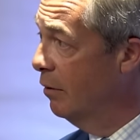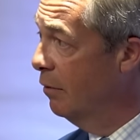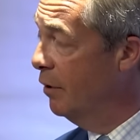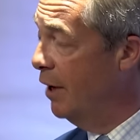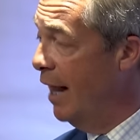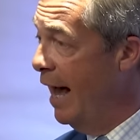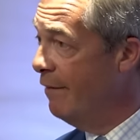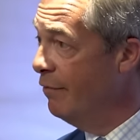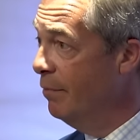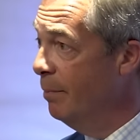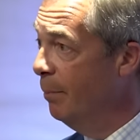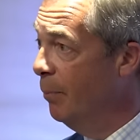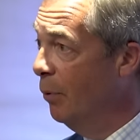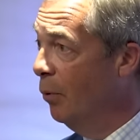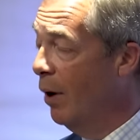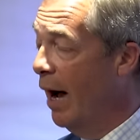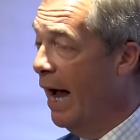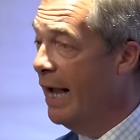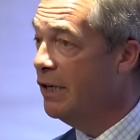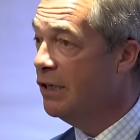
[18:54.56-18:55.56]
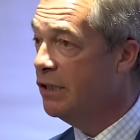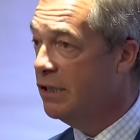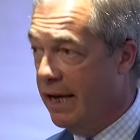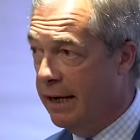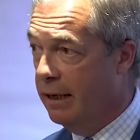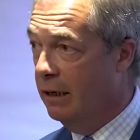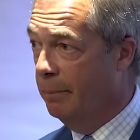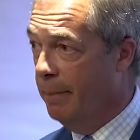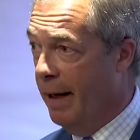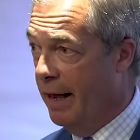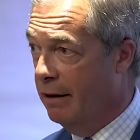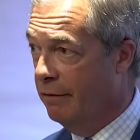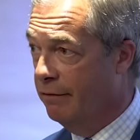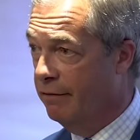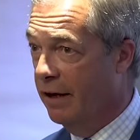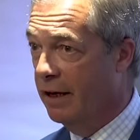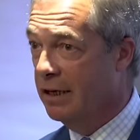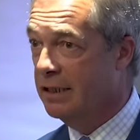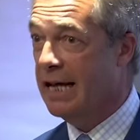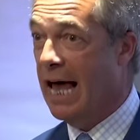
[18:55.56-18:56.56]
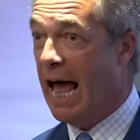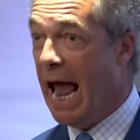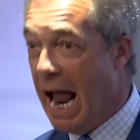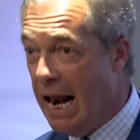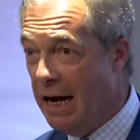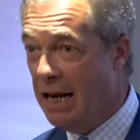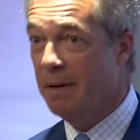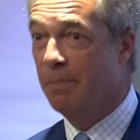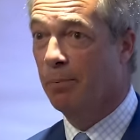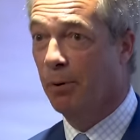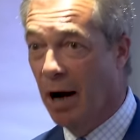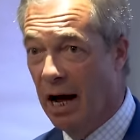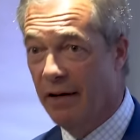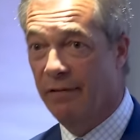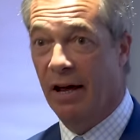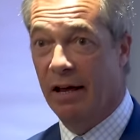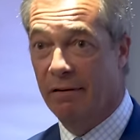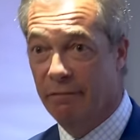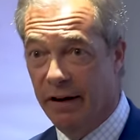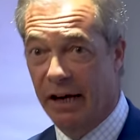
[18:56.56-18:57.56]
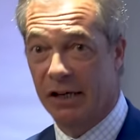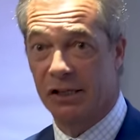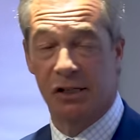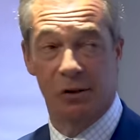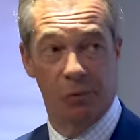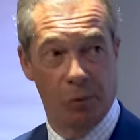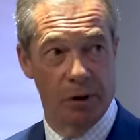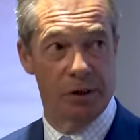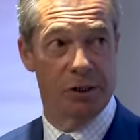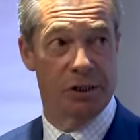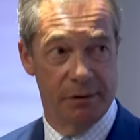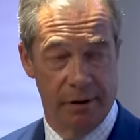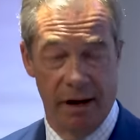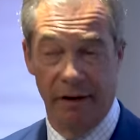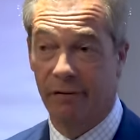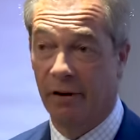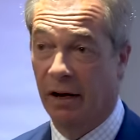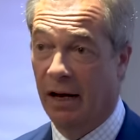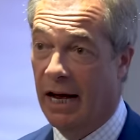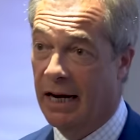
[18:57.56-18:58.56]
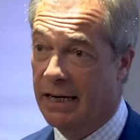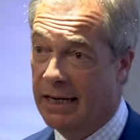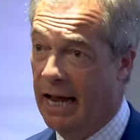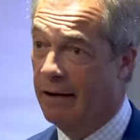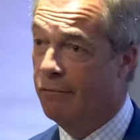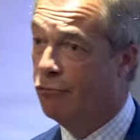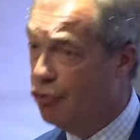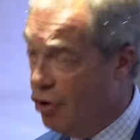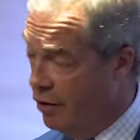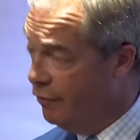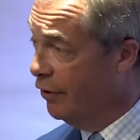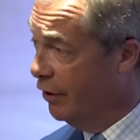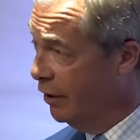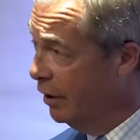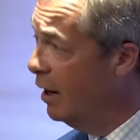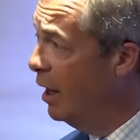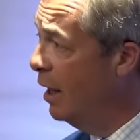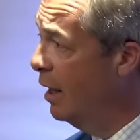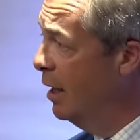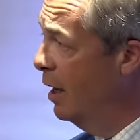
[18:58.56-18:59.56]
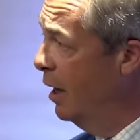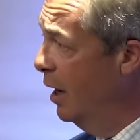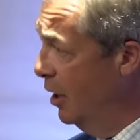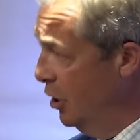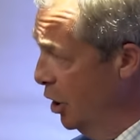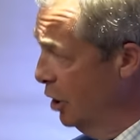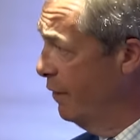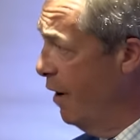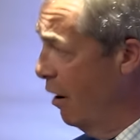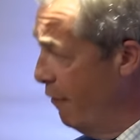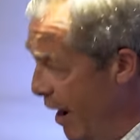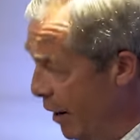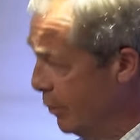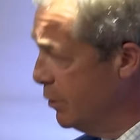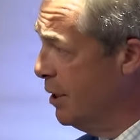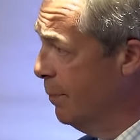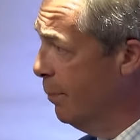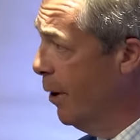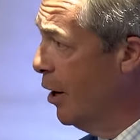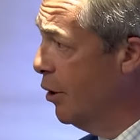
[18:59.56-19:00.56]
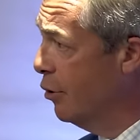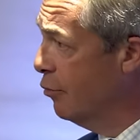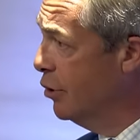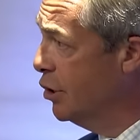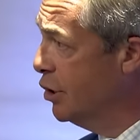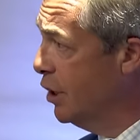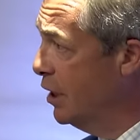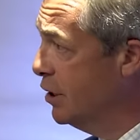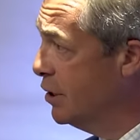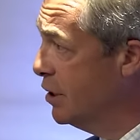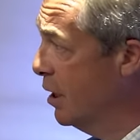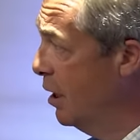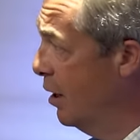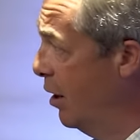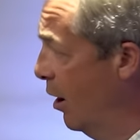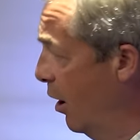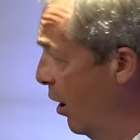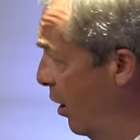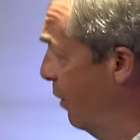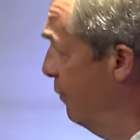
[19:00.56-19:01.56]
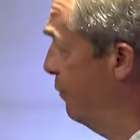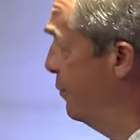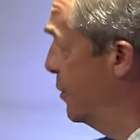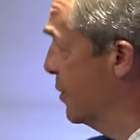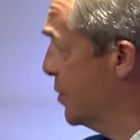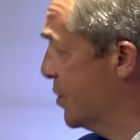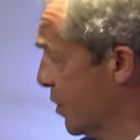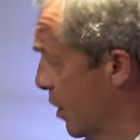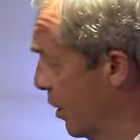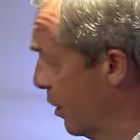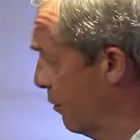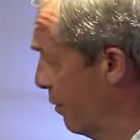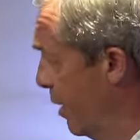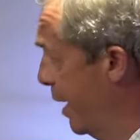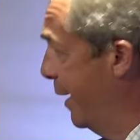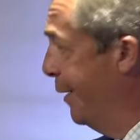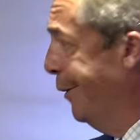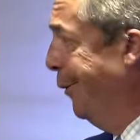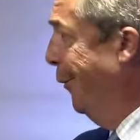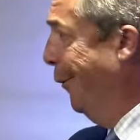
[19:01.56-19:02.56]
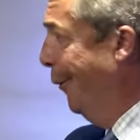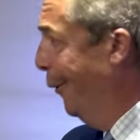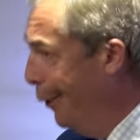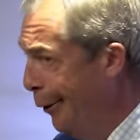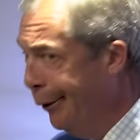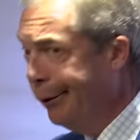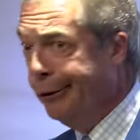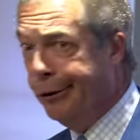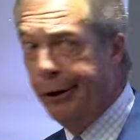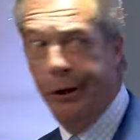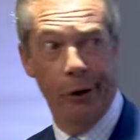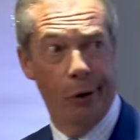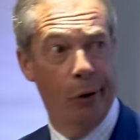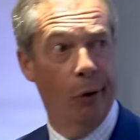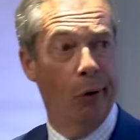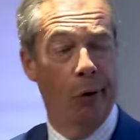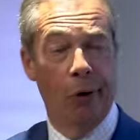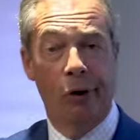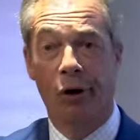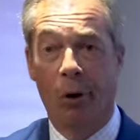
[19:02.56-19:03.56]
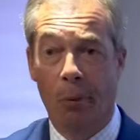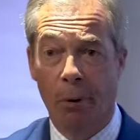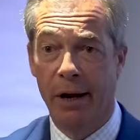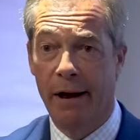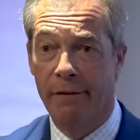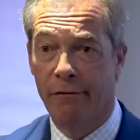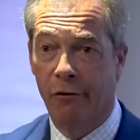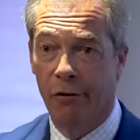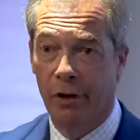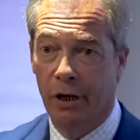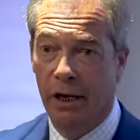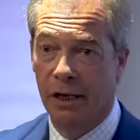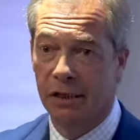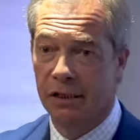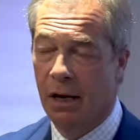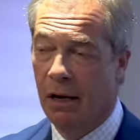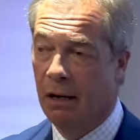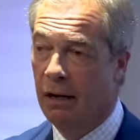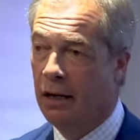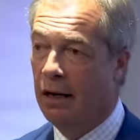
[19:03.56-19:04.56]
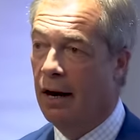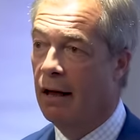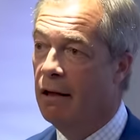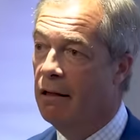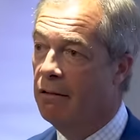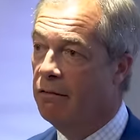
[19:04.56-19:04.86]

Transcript: that haven't brought a single benefit to any private investor whatsoever, and yet have driven a lot of our equity brokerages off to Zurich or New York or whatever it is. You know,